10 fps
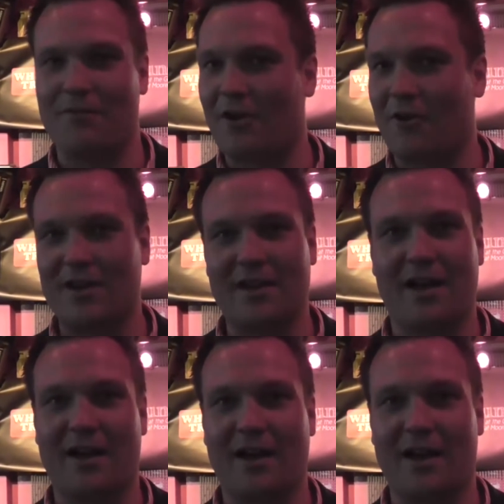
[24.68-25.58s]
Yeah, very
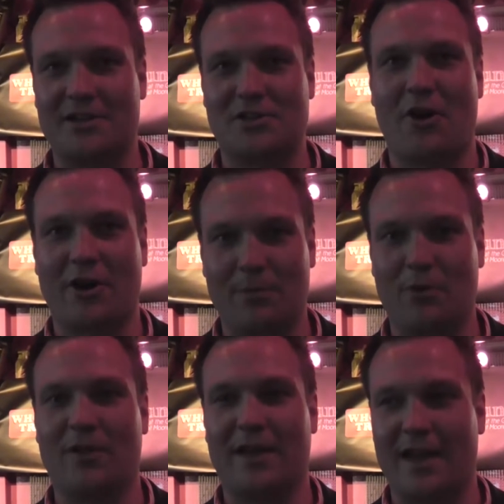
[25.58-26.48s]

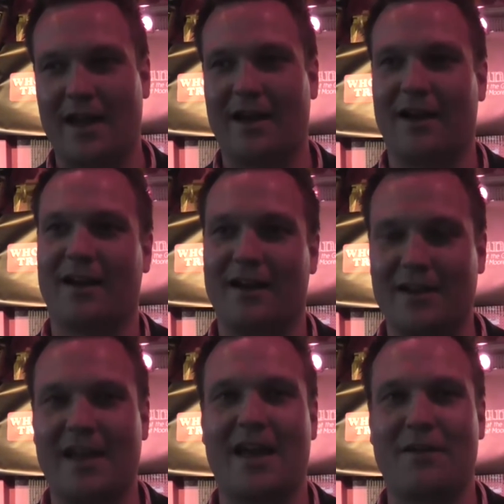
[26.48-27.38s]
excitable. He
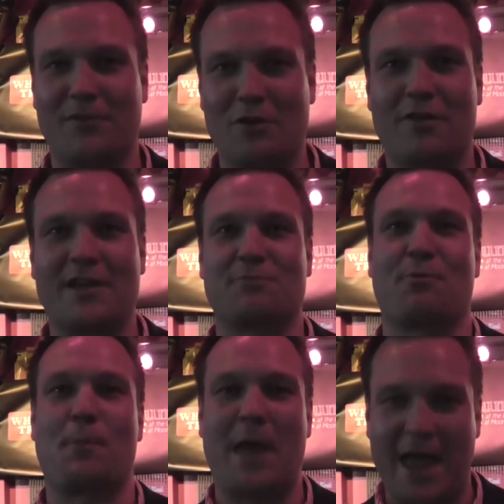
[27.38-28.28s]
had a few things
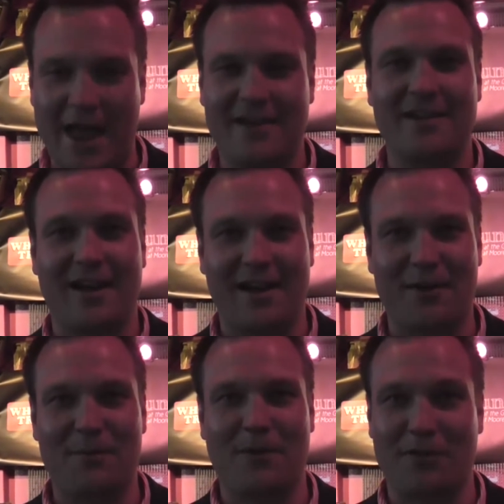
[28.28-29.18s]
prepared.
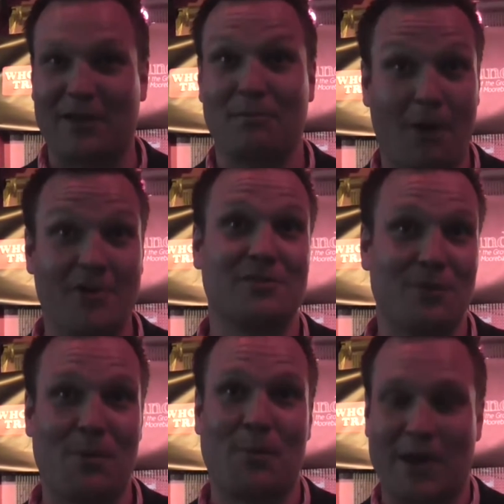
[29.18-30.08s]
I think most of
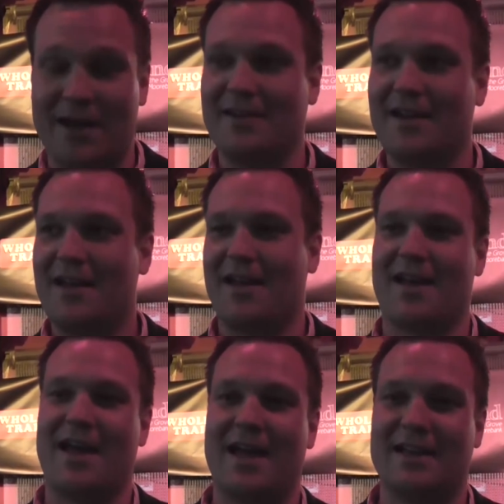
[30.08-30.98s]
it prepared.
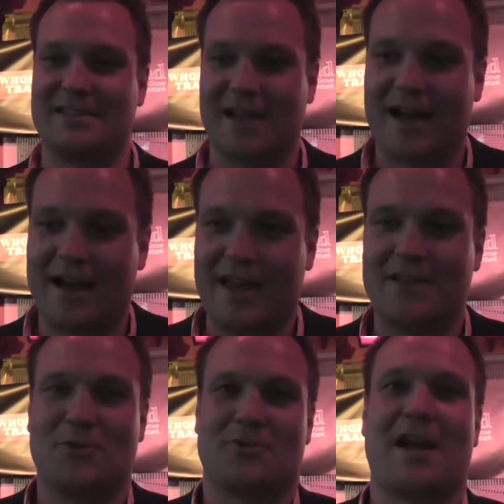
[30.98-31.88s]
And
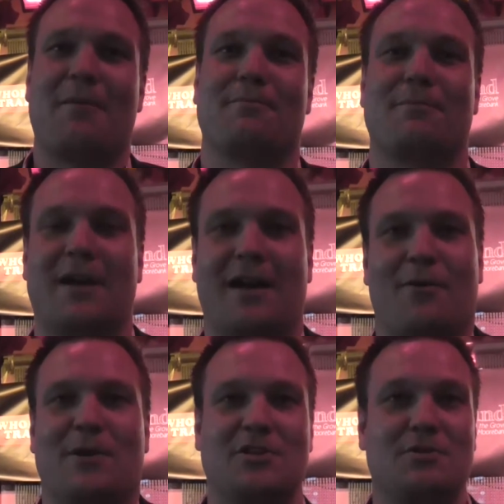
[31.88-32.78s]
talked
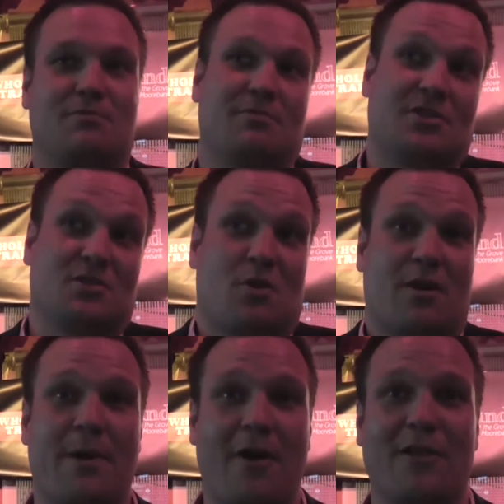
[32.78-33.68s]
up, which is what
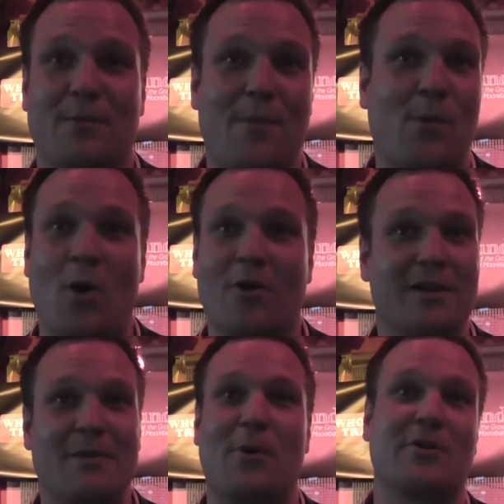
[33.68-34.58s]
apparently people
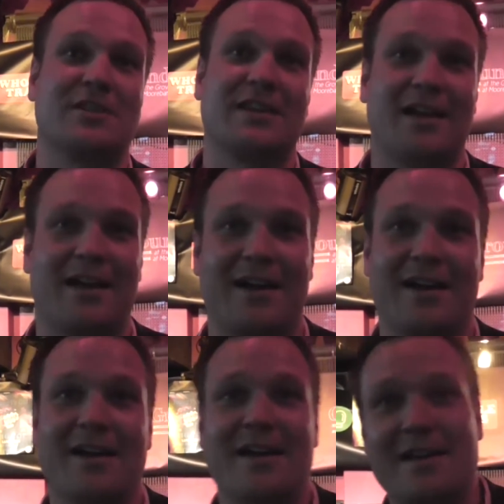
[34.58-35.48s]
want in boxing
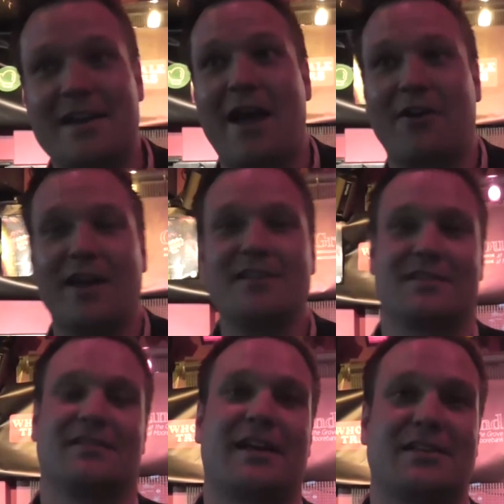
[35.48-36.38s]
nowadays,
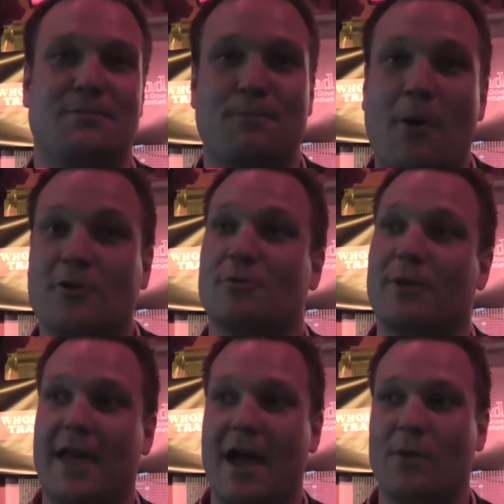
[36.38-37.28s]
and that's
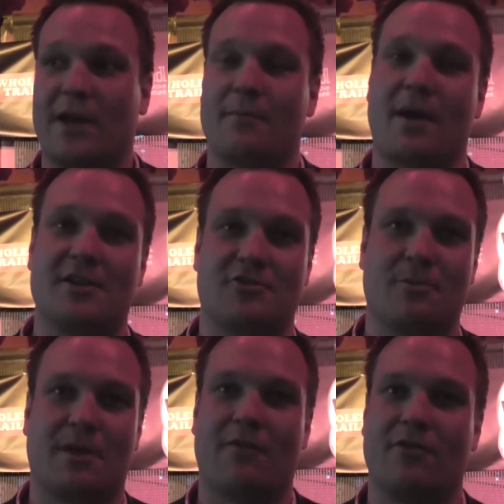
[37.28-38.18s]
possibly how we get
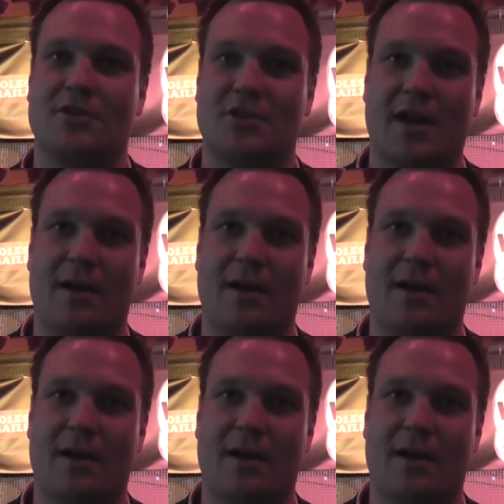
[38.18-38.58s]
mainstream coverage.